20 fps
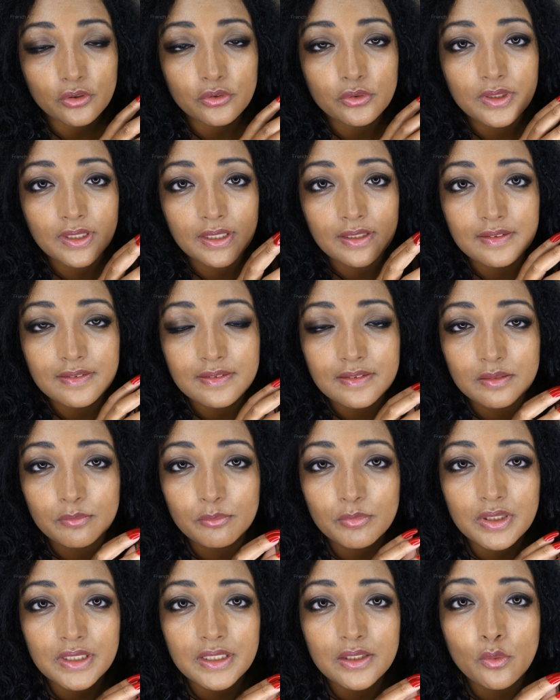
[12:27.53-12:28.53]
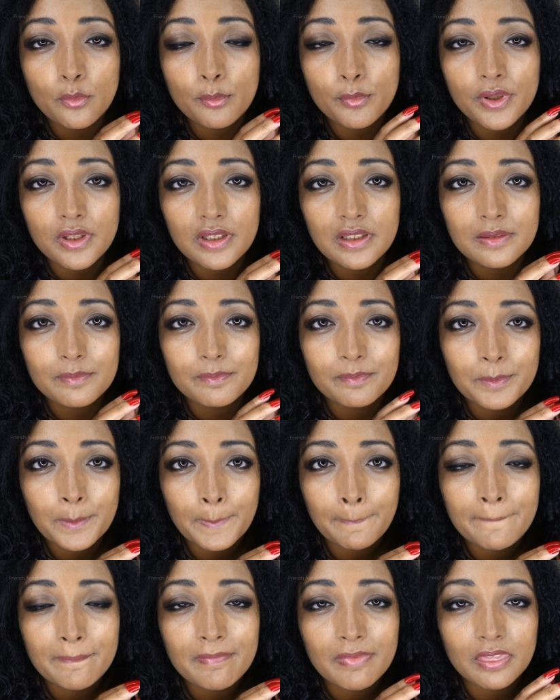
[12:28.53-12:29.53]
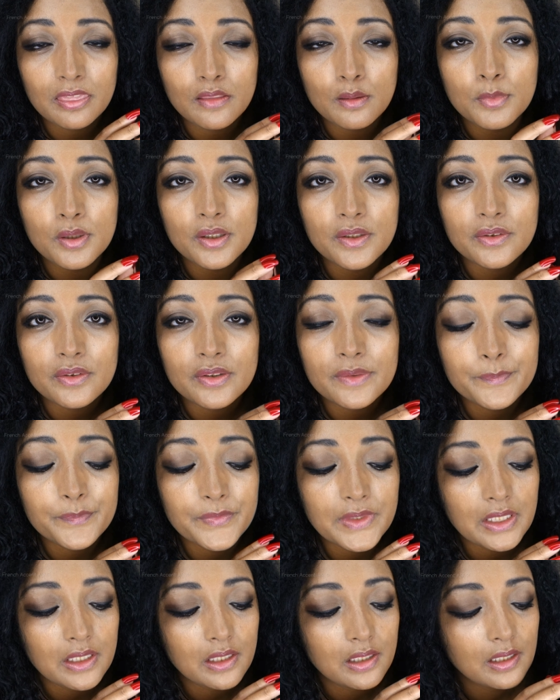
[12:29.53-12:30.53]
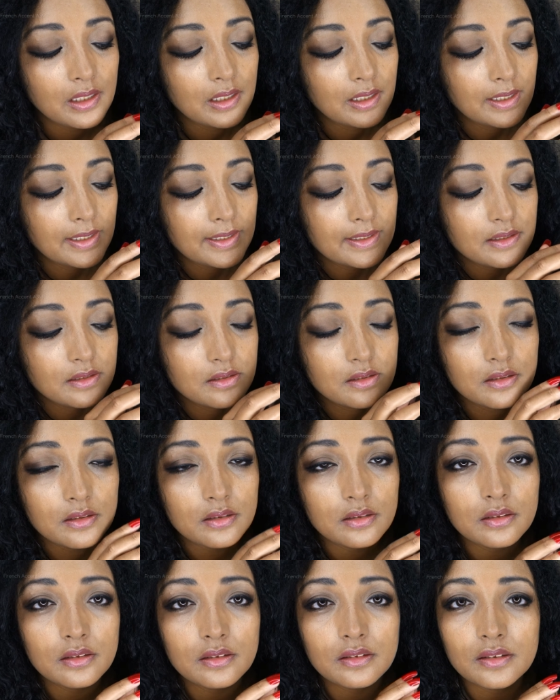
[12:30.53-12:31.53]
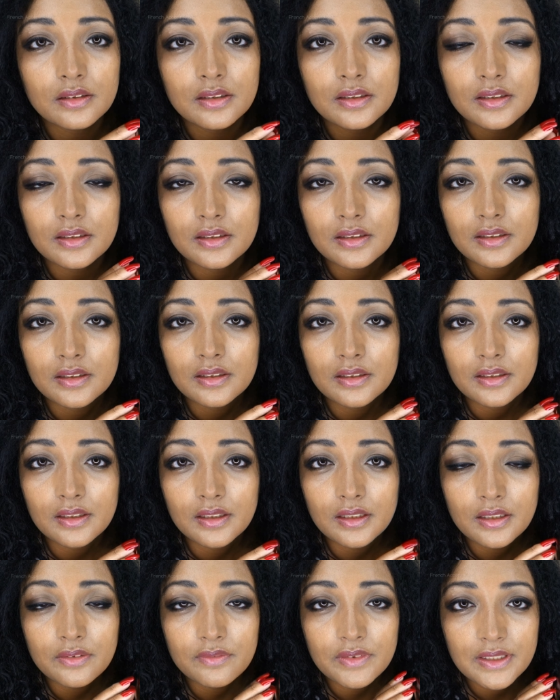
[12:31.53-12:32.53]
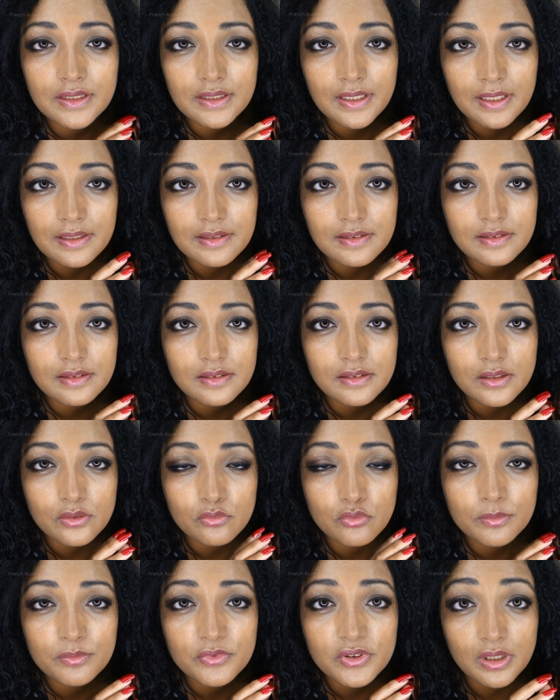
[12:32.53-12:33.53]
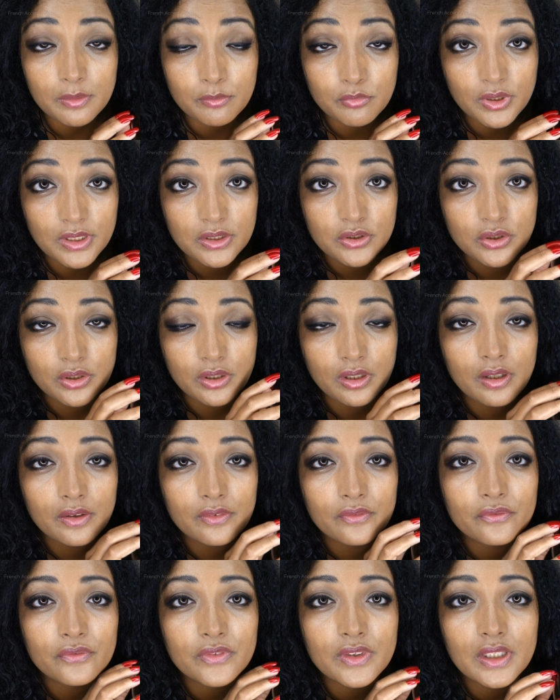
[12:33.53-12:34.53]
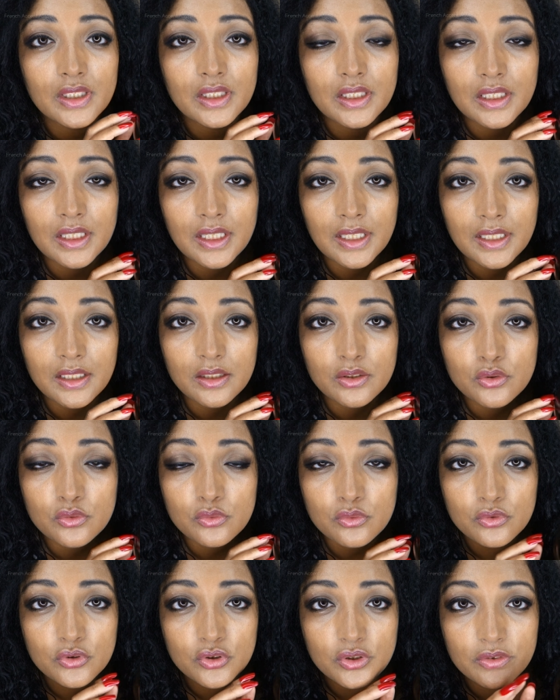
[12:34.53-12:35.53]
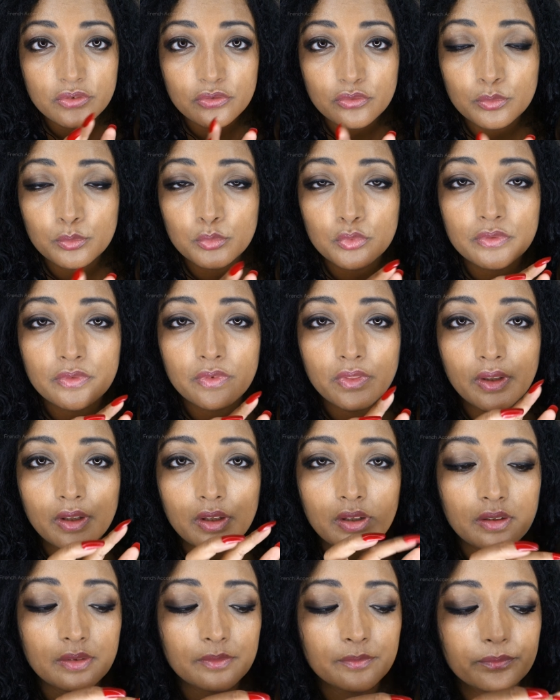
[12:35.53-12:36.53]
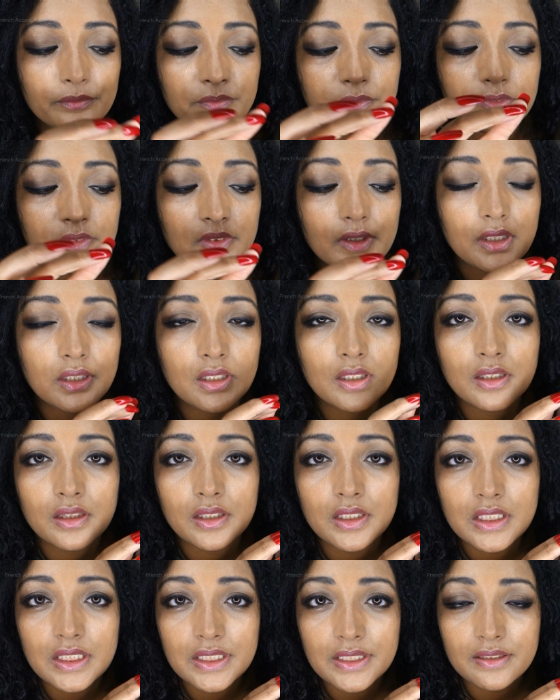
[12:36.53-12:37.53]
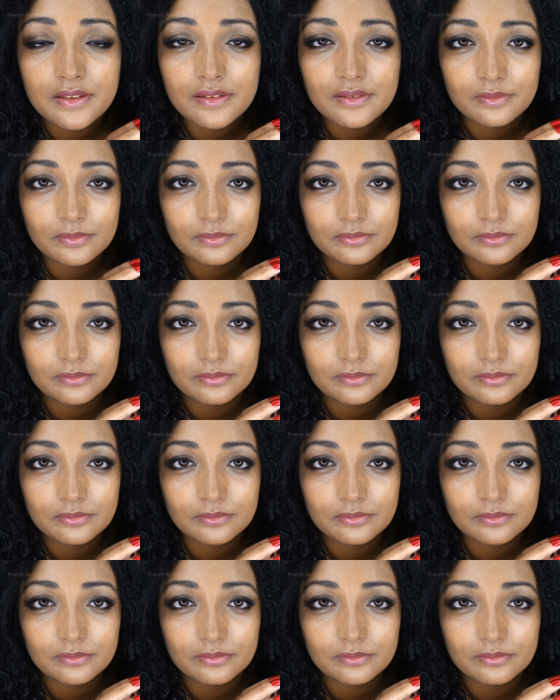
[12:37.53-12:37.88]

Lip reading: You can simply open the bottle and leave it at room temperature, and you just remove the lid